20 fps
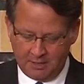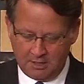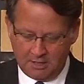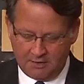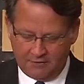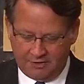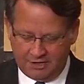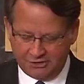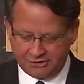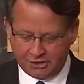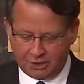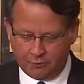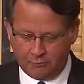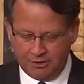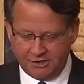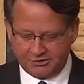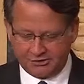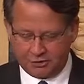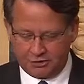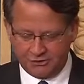These are
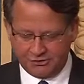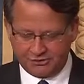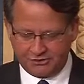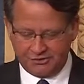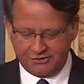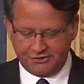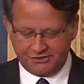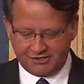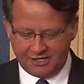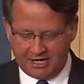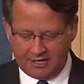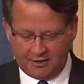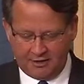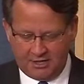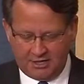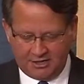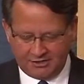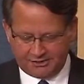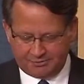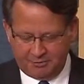resources
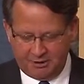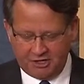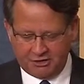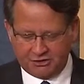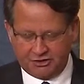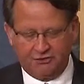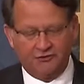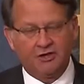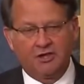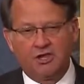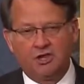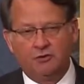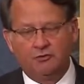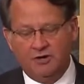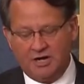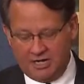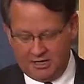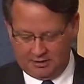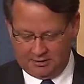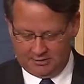that speak to the
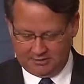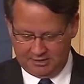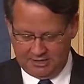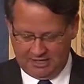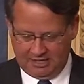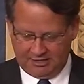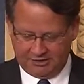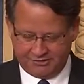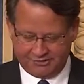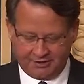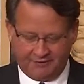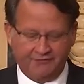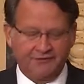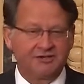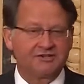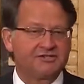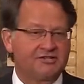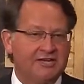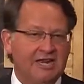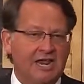unique needs of
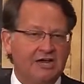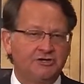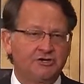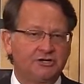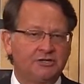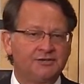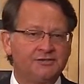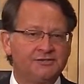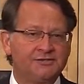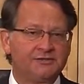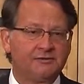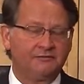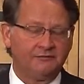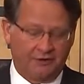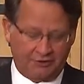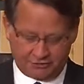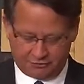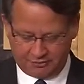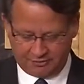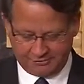this nation's
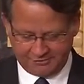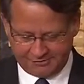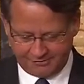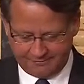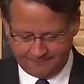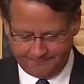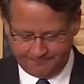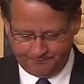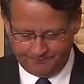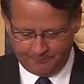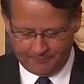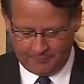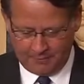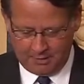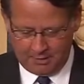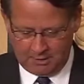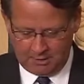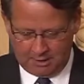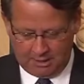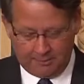veterans.
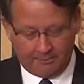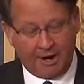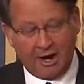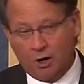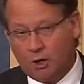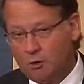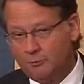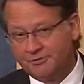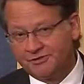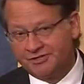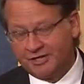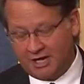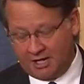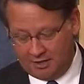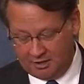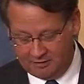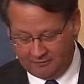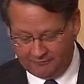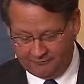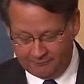In my home state
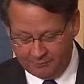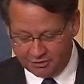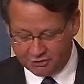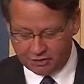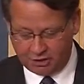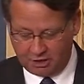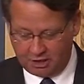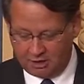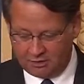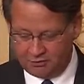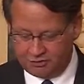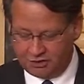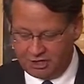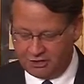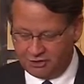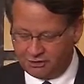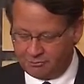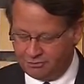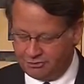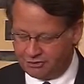of Michigan,
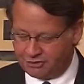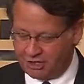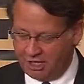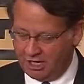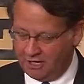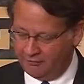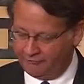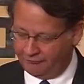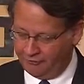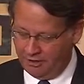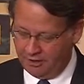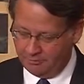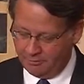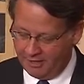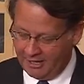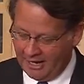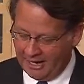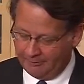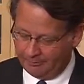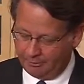Judge Michelle
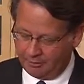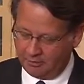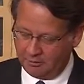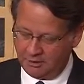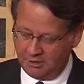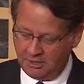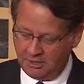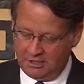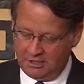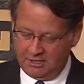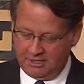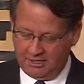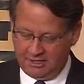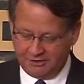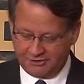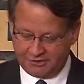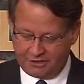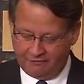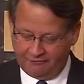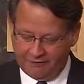Friedman Apple
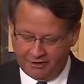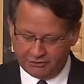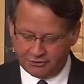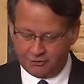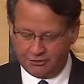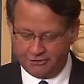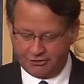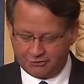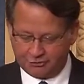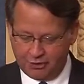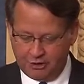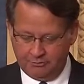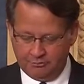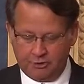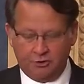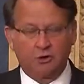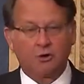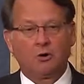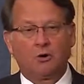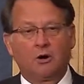is a veterans
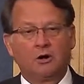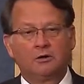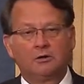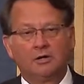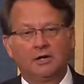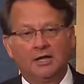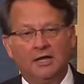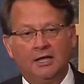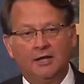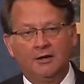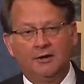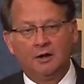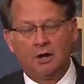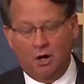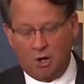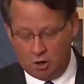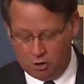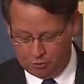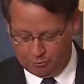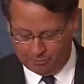treatment court in
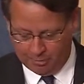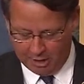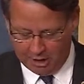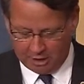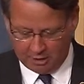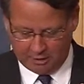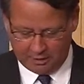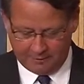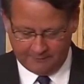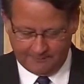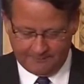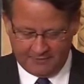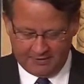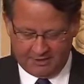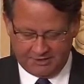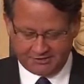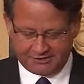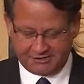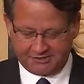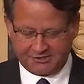Oak Park,
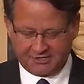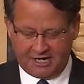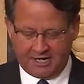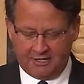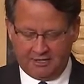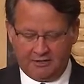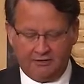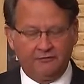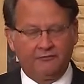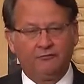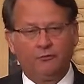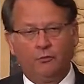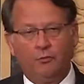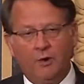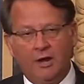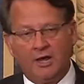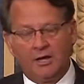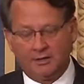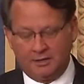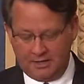is the site of
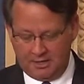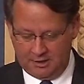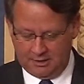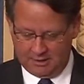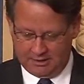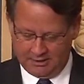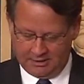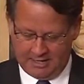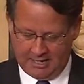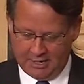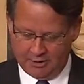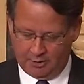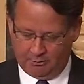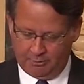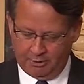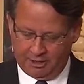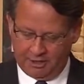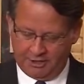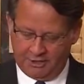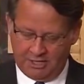weekly
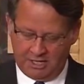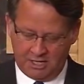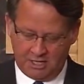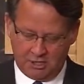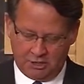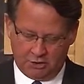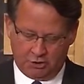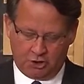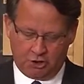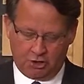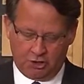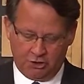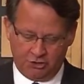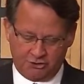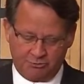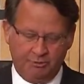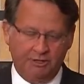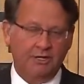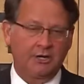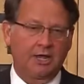accountability,
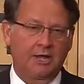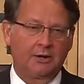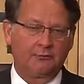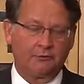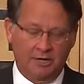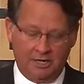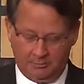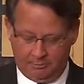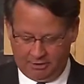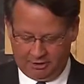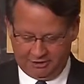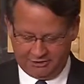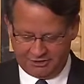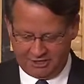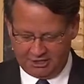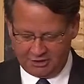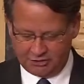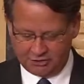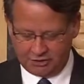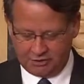encouragement, and
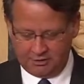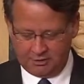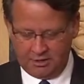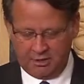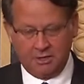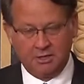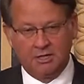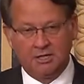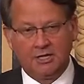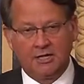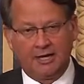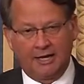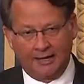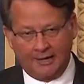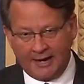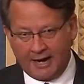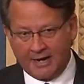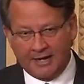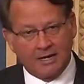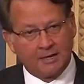rehabilitation, and
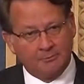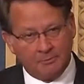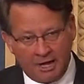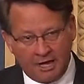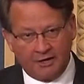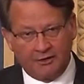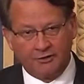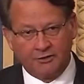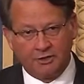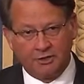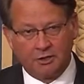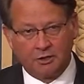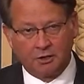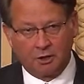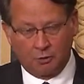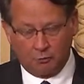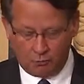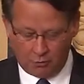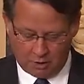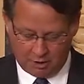I commend
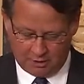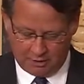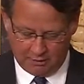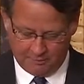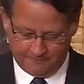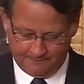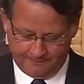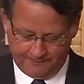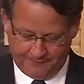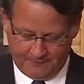her work.